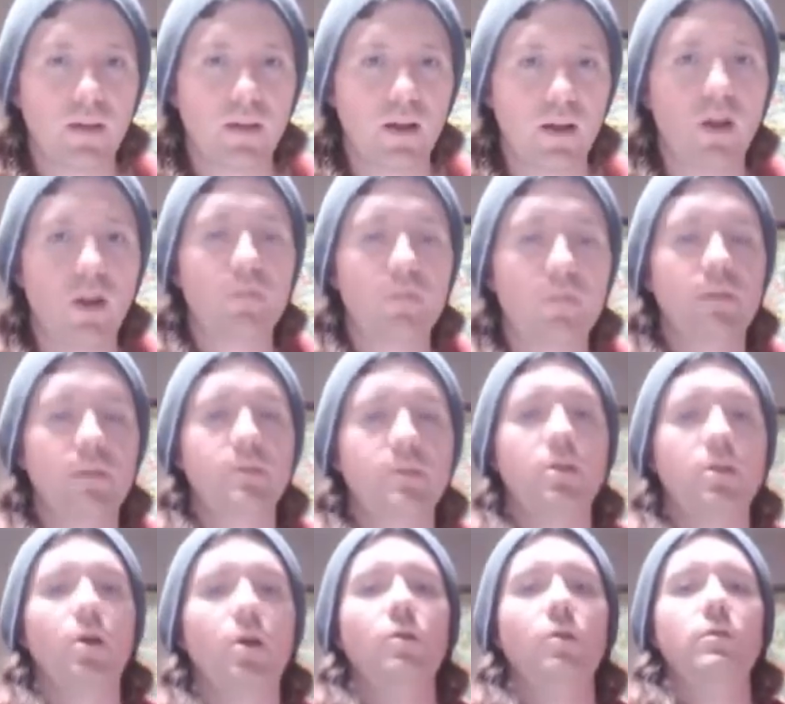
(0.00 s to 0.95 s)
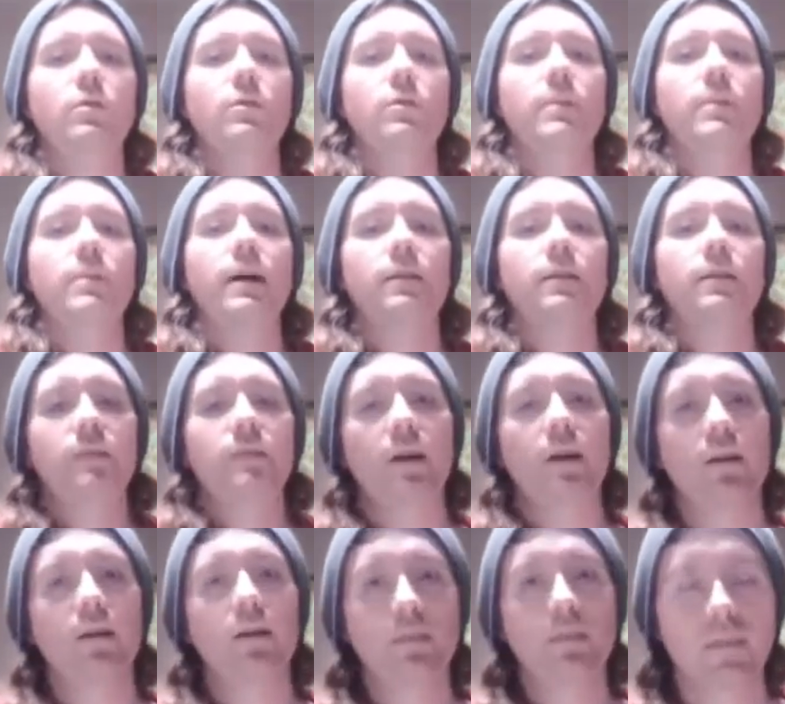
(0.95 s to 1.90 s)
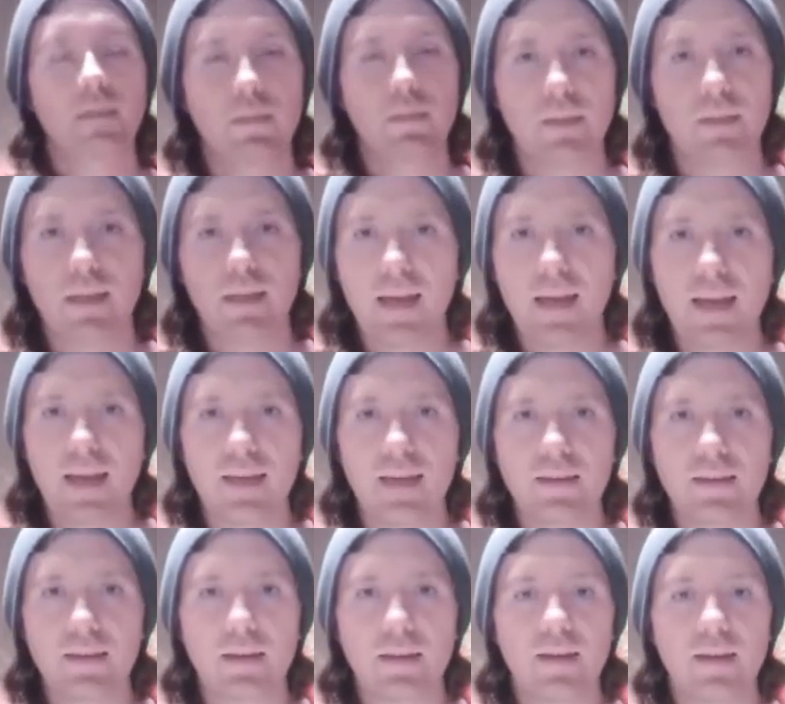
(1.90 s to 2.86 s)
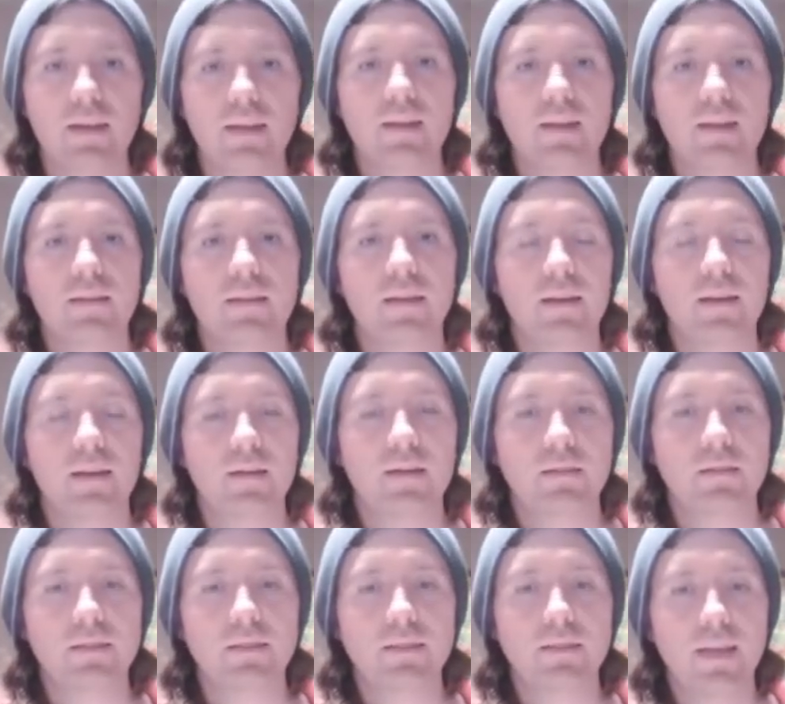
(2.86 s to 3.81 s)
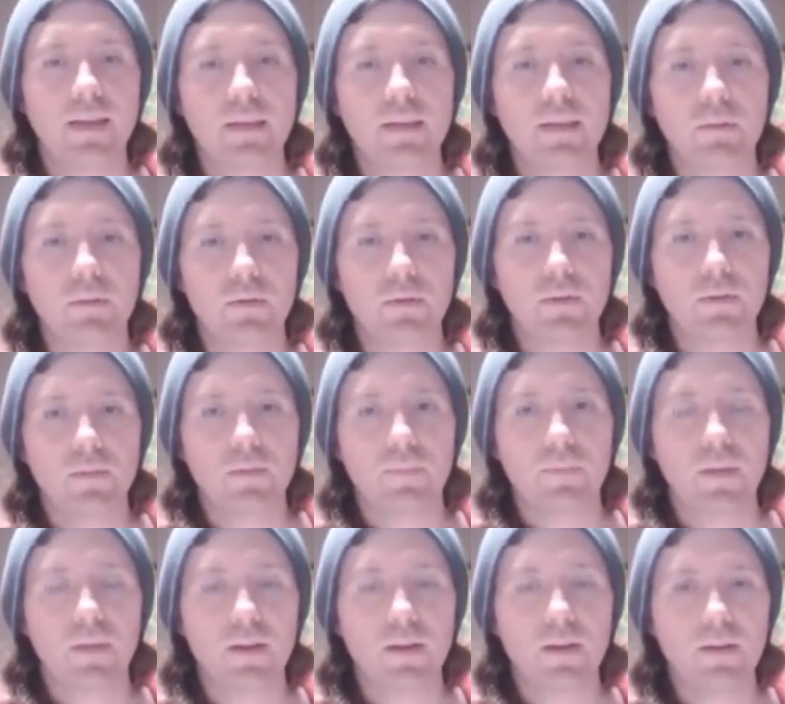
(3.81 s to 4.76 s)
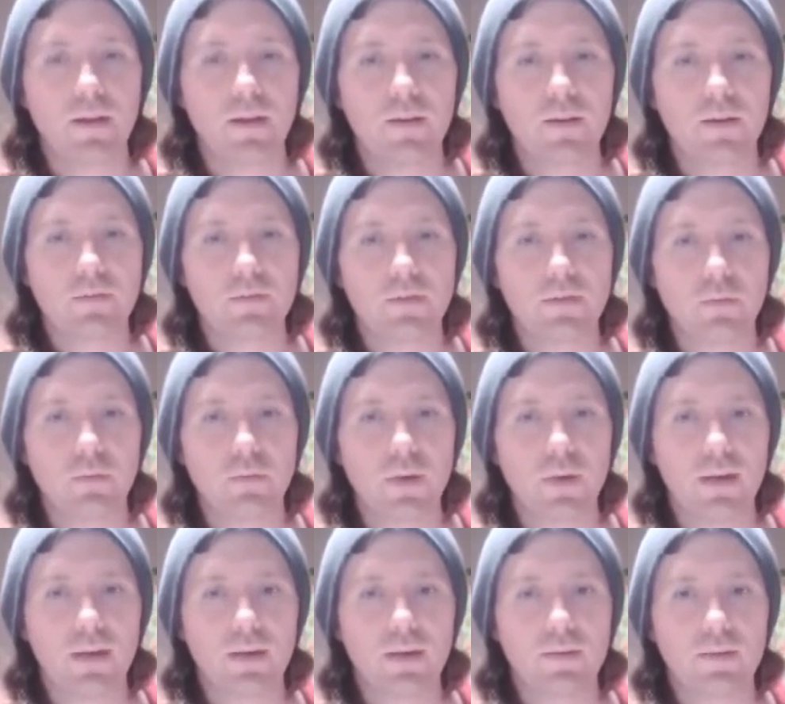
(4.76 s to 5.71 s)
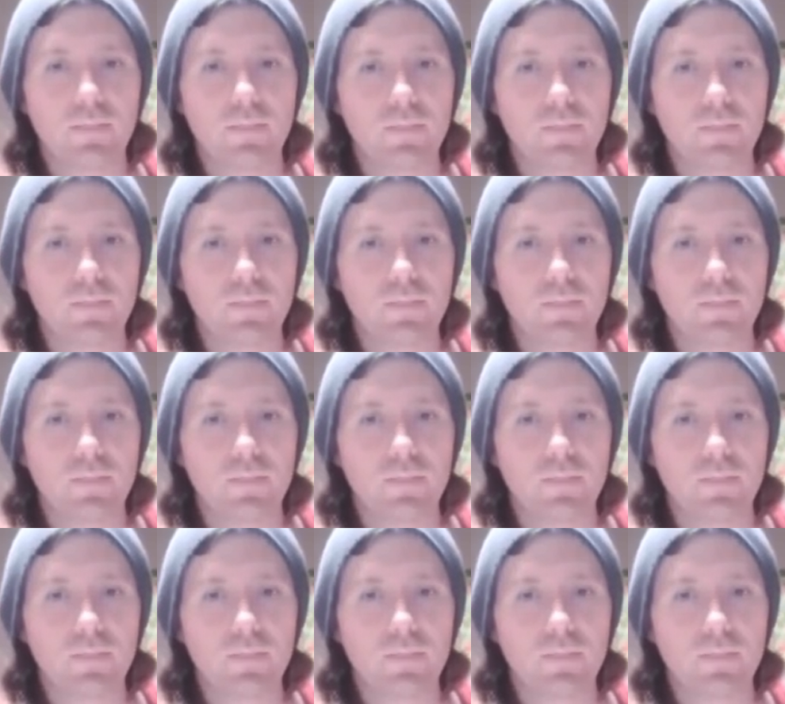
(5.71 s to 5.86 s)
of the total amount of knowledge that can be gained that are stable enough to where,